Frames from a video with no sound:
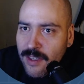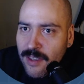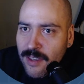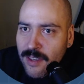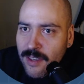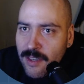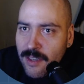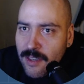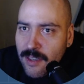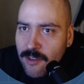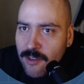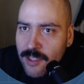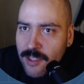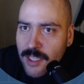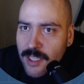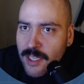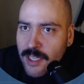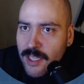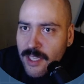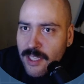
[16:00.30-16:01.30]

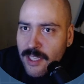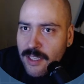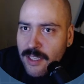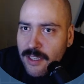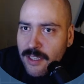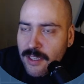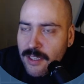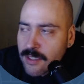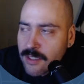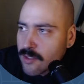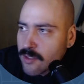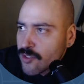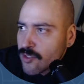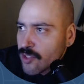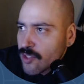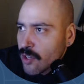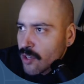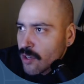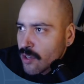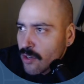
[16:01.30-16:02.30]
Okay,
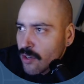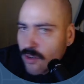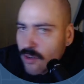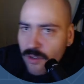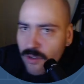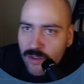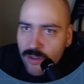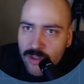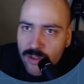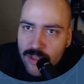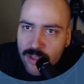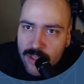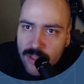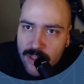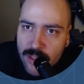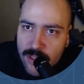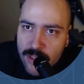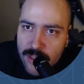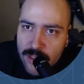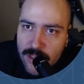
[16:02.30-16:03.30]
so
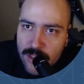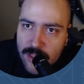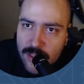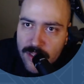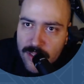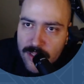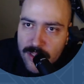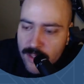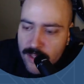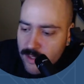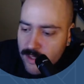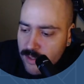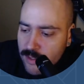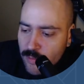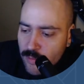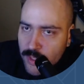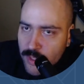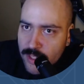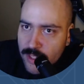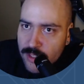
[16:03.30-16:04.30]
let's
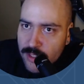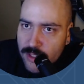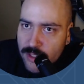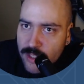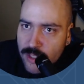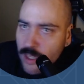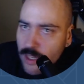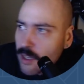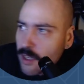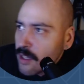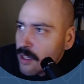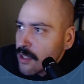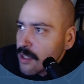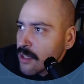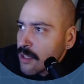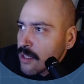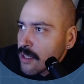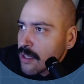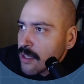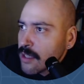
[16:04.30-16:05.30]
bin shell.
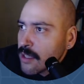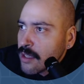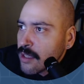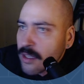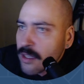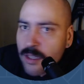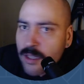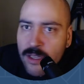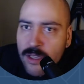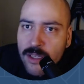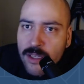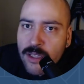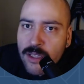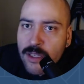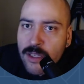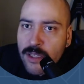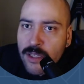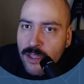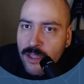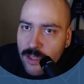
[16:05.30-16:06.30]

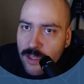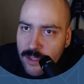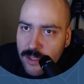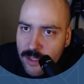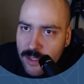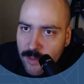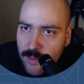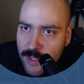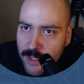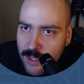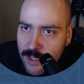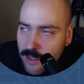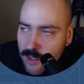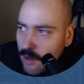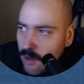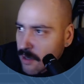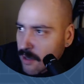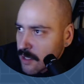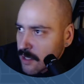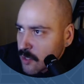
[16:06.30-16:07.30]
Let's update the
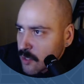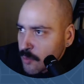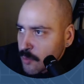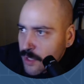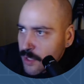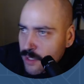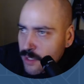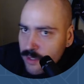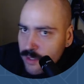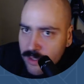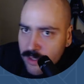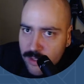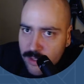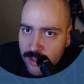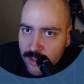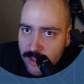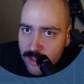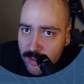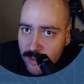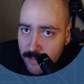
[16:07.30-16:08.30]
arguments.
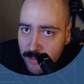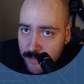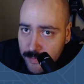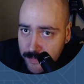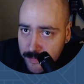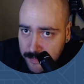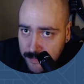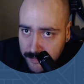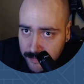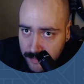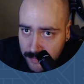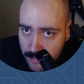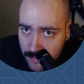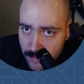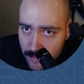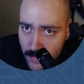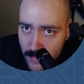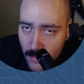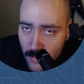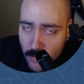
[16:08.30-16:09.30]

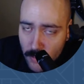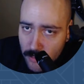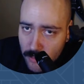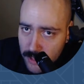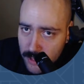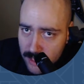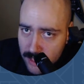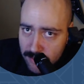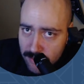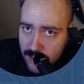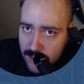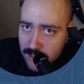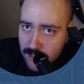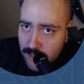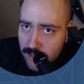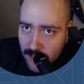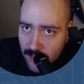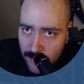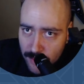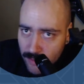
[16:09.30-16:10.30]
We'll leave the
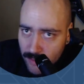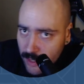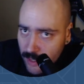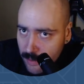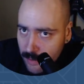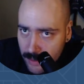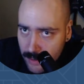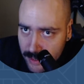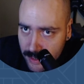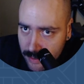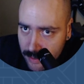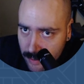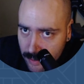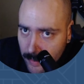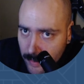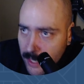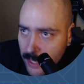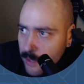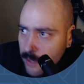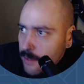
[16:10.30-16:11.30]
environment variable. It doesn't really
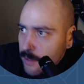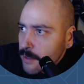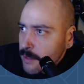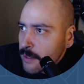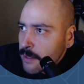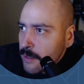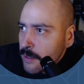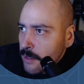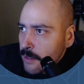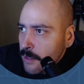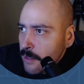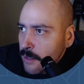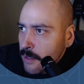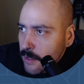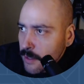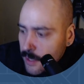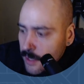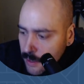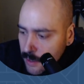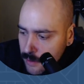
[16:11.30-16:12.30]
matter. It
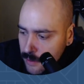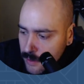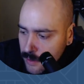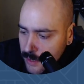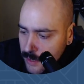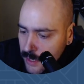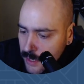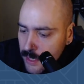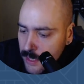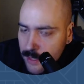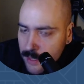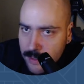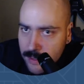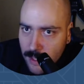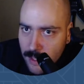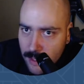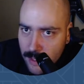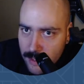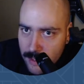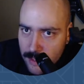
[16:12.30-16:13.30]
can stay. It's not
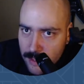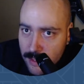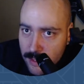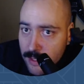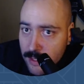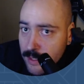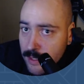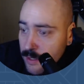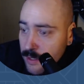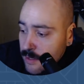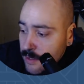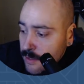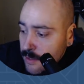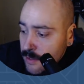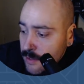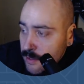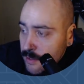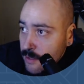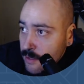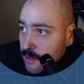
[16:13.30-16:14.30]
going
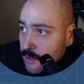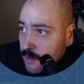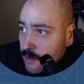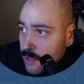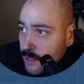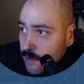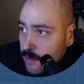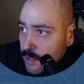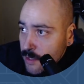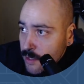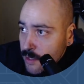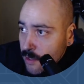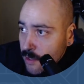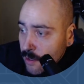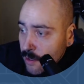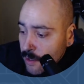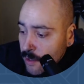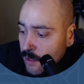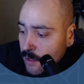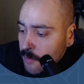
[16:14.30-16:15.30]
to do anyone any
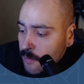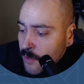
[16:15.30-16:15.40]
harm.